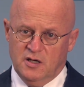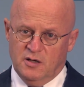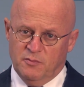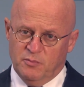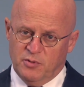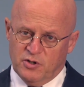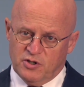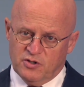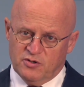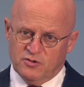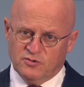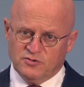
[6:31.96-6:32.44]

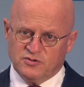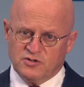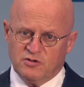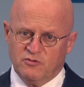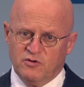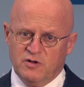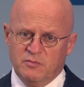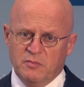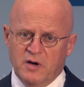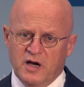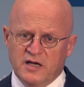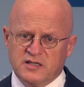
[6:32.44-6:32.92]
But it also
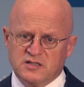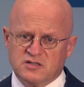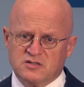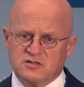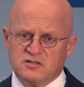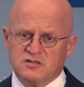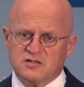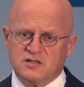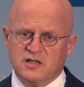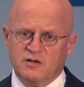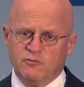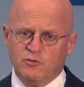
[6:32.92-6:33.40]
reminds
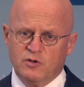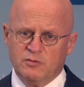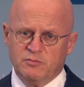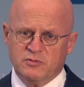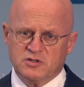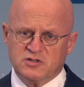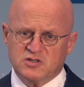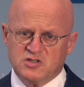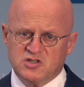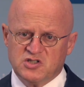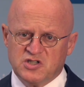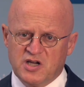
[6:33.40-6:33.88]
us that we
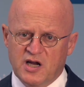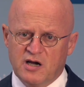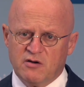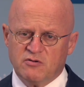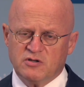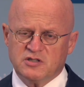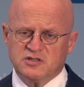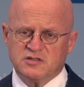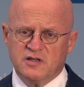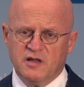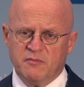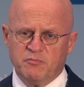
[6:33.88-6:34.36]
must
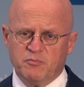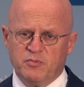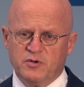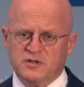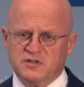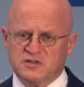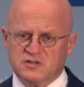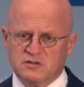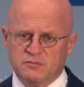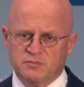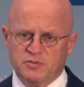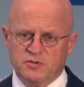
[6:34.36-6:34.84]
cherish that
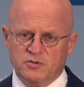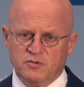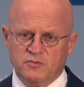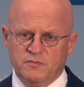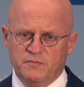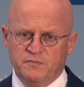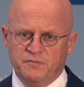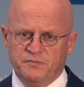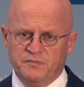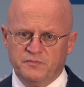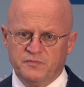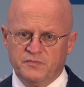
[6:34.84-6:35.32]
principle,
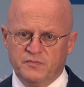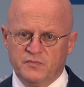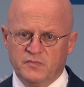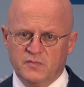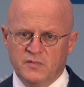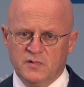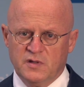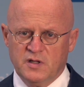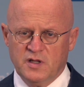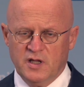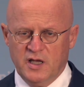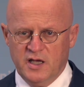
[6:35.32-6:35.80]

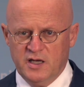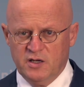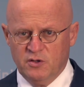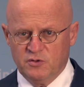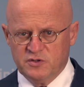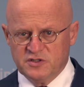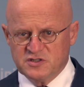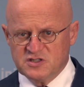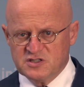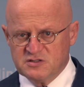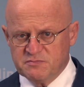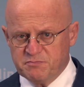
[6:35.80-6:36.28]
and
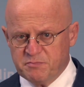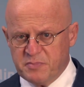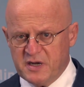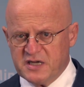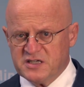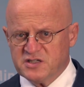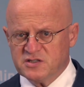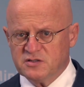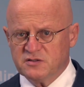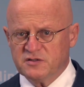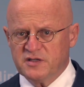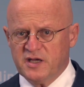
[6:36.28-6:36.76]
on a
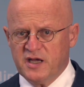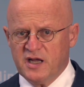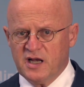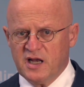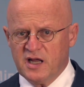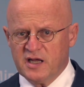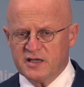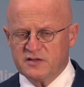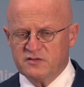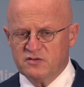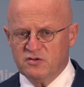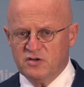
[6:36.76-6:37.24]
special day
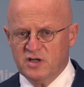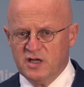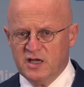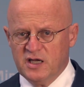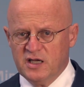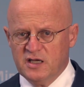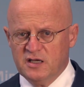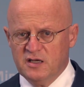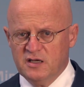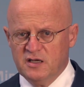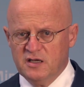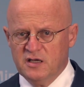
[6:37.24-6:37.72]
like
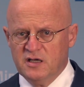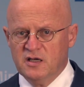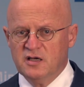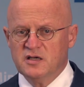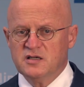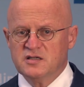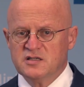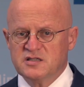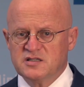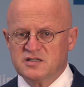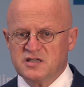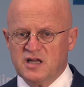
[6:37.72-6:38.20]
today,
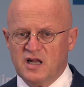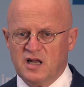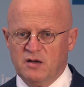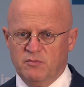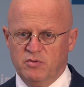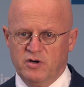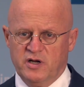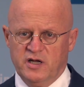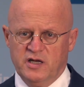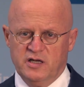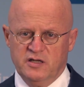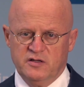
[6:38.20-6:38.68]

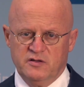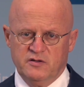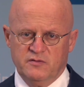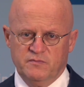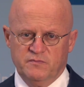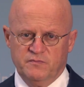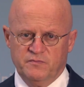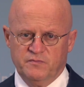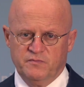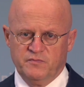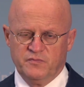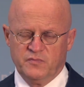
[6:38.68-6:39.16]
celebrate it.
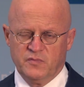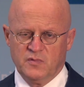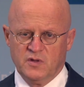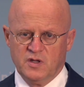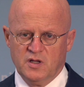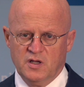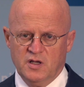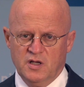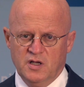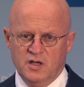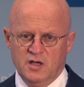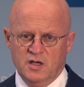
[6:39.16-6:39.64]

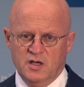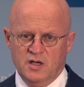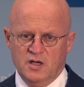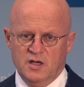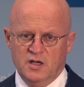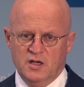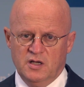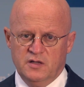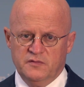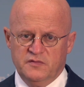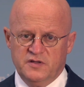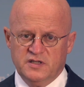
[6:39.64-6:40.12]

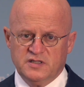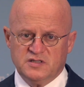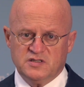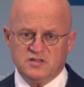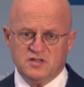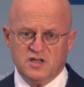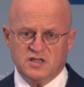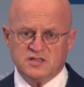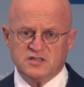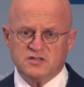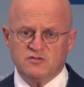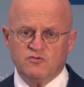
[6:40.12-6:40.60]
This
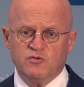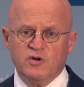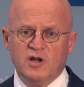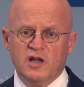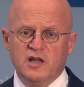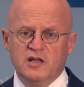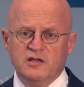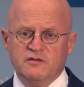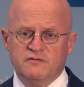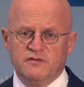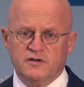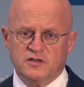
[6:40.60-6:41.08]
doesn't
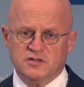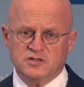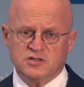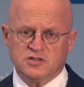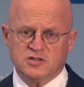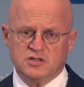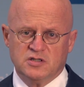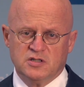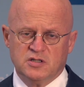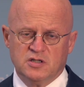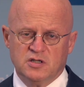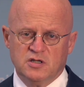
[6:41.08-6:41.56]
relieve
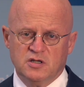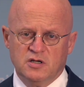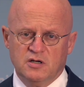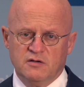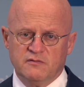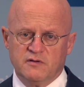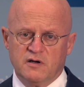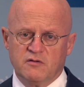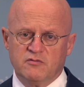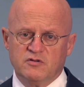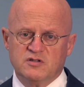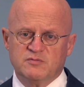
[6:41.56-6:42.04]
us
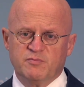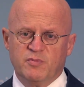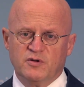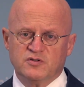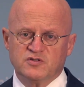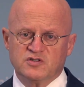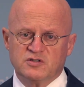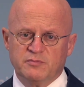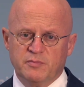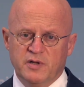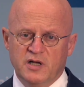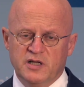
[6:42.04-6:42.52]
of our
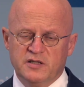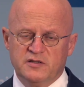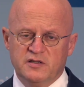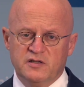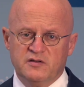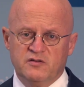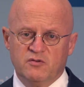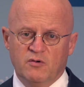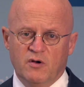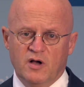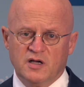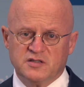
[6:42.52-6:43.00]
responsibility
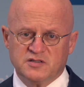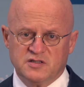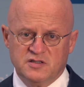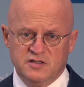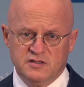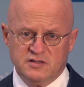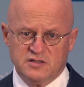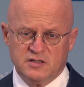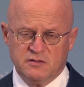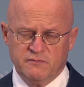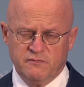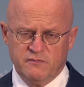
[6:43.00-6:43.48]
to ask
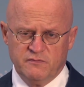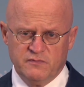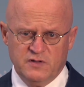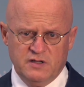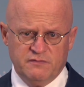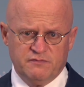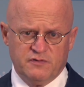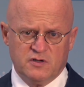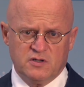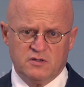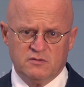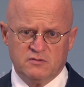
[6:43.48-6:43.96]

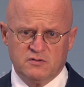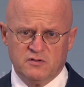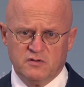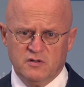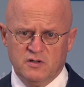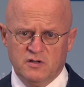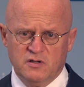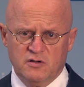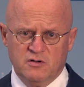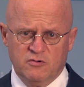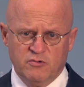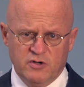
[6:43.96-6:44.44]
difficult
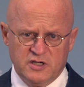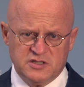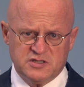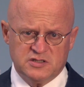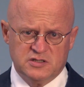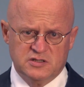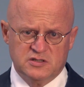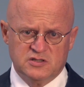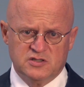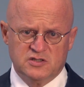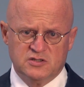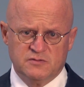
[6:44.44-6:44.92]

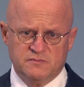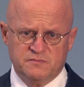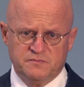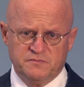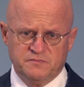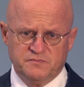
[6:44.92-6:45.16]
questions.